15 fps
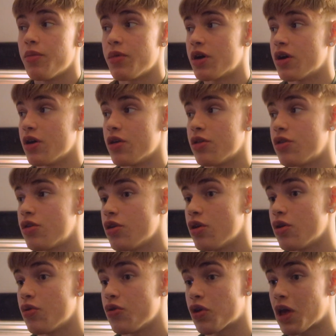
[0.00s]
because you
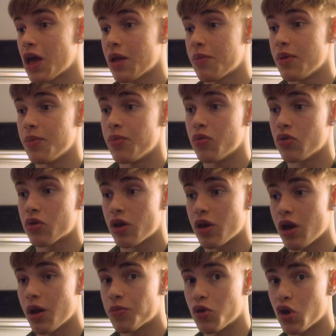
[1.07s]
know, you can't be
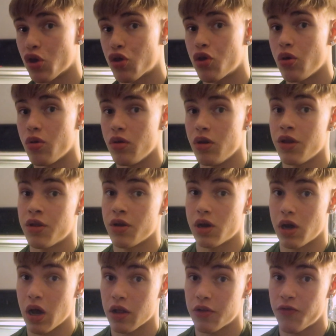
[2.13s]
bulking up to a show, you need to
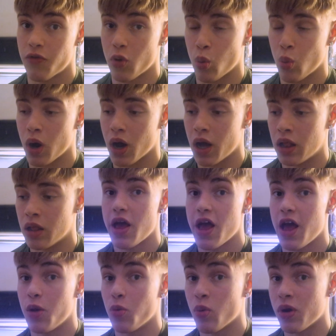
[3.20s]
cut for a while.
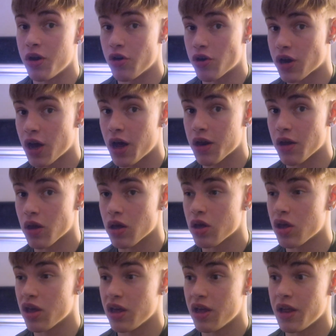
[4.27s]
And when you're
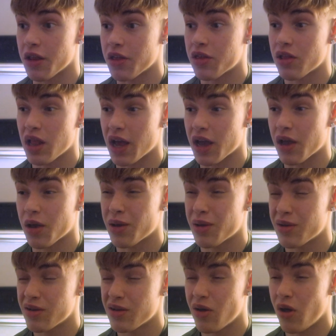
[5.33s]
cutting, it is like
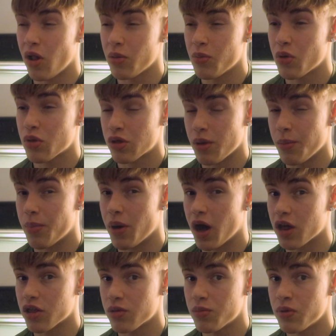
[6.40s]
almost
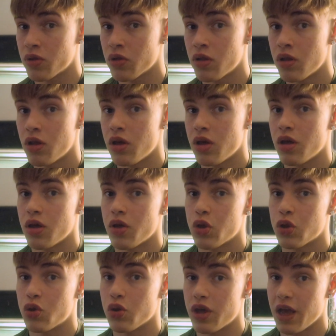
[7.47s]
impossible
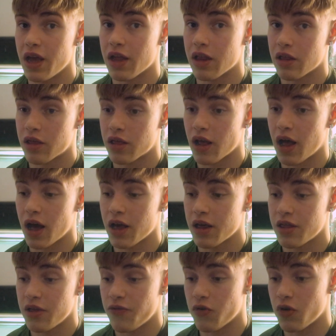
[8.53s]
to gain
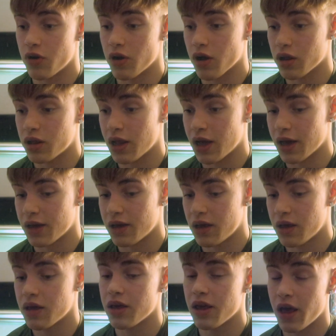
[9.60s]
size if you're not like,
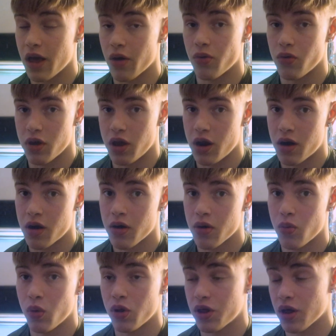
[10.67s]
yeah, on gear,
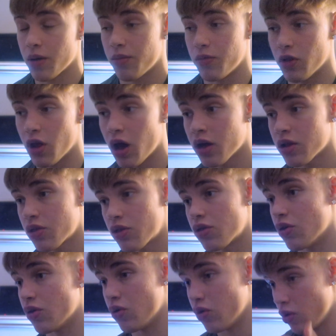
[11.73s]
which I'm not.
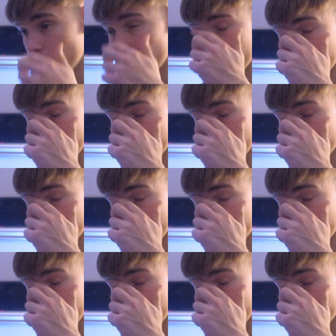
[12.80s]
So